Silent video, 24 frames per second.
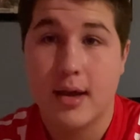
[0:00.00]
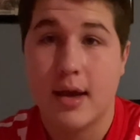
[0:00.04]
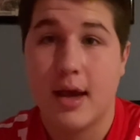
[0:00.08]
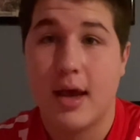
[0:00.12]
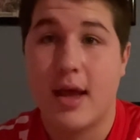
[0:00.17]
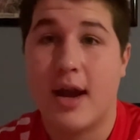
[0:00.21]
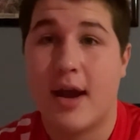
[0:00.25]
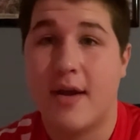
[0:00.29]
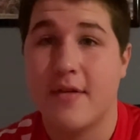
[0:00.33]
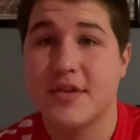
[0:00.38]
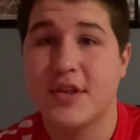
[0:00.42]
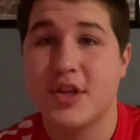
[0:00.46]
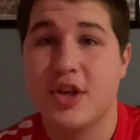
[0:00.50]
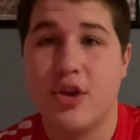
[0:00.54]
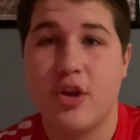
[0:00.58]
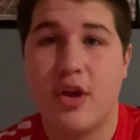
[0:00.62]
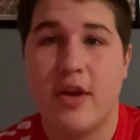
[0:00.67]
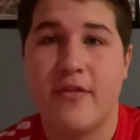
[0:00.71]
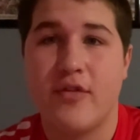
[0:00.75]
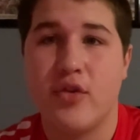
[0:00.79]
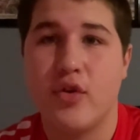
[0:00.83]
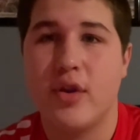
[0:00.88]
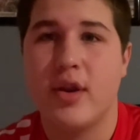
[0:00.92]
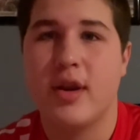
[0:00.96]
And obviously,
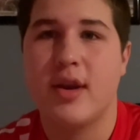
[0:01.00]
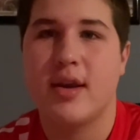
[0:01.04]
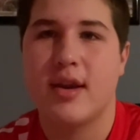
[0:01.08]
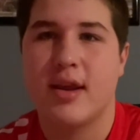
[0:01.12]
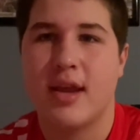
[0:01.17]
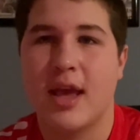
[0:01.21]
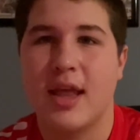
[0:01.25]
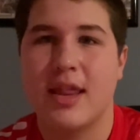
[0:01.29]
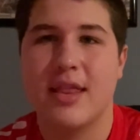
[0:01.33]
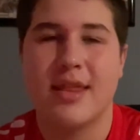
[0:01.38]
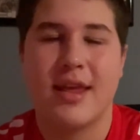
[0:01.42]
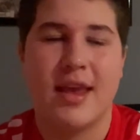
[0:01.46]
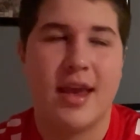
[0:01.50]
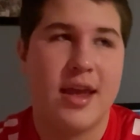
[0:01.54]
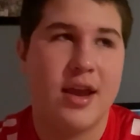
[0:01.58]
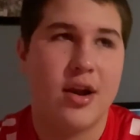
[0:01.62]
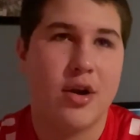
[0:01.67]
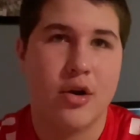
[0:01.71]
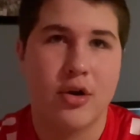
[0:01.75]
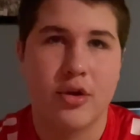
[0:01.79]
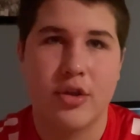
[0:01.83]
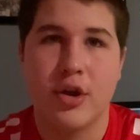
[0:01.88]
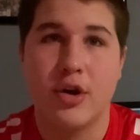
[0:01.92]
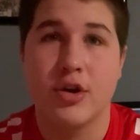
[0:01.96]
if you didn't get the hint
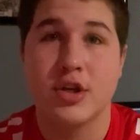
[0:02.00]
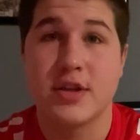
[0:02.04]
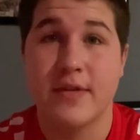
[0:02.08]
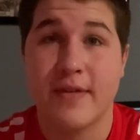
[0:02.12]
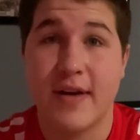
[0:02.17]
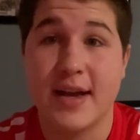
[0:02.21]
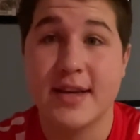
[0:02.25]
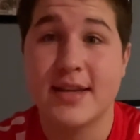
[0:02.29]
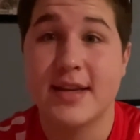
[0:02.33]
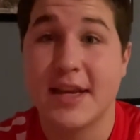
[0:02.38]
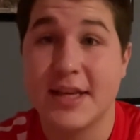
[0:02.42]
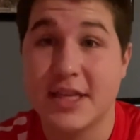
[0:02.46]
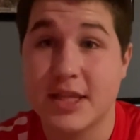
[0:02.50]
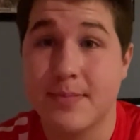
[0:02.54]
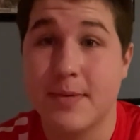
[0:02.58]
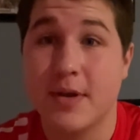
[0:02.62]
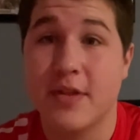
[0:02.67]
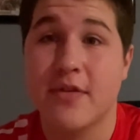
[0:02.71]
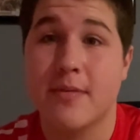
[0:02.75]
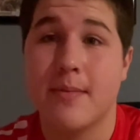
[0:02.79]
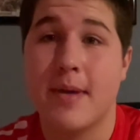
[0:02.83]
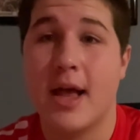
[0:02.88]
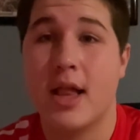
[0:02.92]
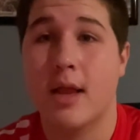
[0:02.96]
earlier, Devontae Smith
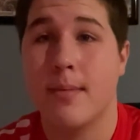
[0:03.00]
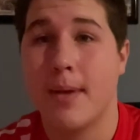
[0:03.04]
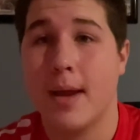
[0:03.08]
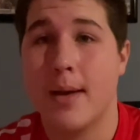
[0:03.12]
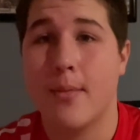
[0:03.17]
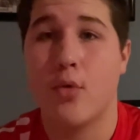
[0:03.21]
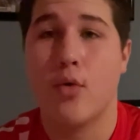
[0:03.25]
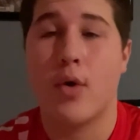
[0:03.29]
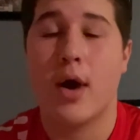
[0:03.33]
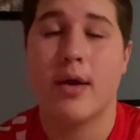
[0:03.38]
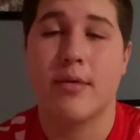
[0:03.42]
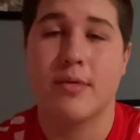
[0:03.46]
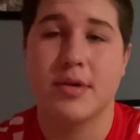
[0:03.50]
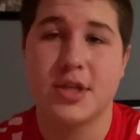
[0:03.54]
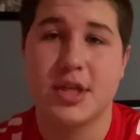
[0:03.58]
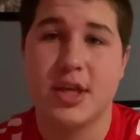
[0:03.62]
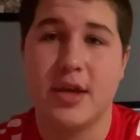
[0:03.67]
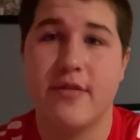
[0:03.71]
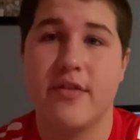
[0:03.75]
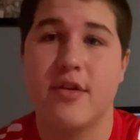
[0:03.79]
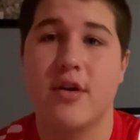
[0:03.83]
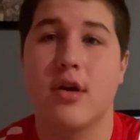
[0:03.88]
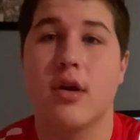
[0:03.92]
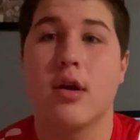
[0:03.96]
from Alabama, wide
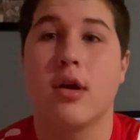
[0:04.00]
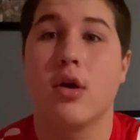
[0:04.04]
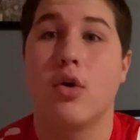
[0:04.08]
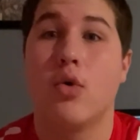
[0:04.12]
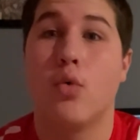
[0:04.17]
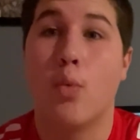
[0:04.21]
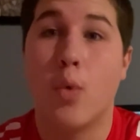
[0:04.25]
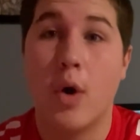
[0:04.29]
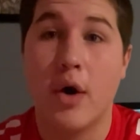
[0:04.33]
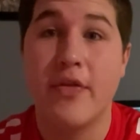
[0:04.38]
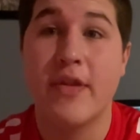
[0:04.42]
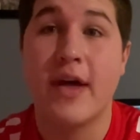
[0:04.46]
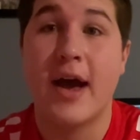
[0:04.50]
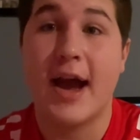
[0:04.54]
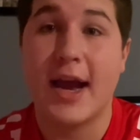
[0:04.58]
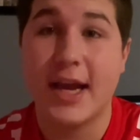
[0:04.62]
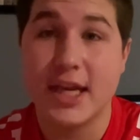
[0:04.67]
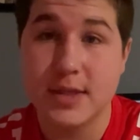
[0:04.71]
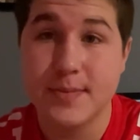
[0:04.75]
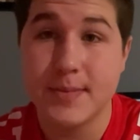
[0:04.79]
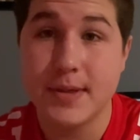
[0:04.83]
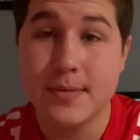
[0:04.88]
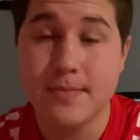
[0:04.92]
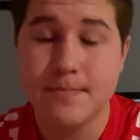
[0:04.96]
receiver, won the
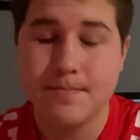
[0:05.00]
Heisman.